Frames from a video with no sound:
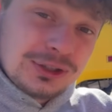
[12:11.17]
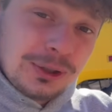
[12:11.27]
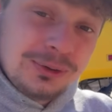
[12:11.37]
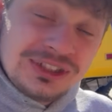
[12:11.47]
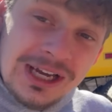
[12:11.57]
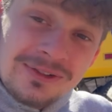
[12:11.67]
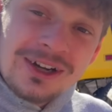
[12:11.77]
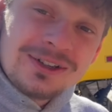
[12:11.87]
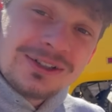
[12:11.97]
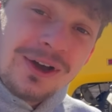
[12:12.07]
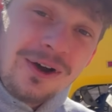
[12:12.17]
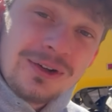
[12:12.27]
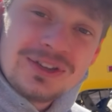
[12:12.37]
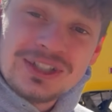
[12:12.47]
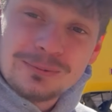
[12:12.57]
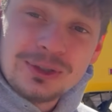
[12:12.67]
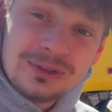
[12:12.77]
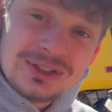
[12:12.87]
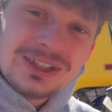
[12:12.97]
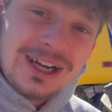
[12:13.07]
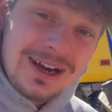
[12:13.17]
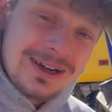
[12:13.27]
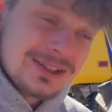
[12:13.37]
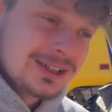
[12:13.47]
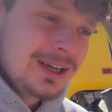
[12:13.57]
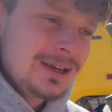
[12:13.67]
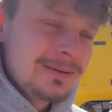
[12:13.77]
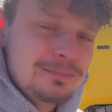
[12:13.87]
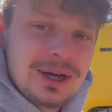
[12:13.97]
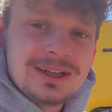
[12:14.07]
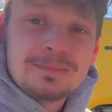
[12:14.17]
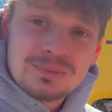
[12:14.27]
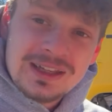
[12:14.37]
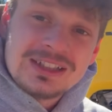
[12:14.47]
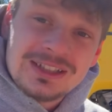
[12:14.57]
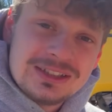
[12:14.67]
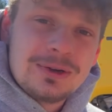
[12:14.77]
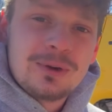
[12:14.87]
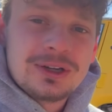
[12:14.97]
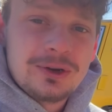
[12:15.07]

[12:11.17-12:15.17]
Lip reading: So $700 in wheels and tires. But that's because I want to go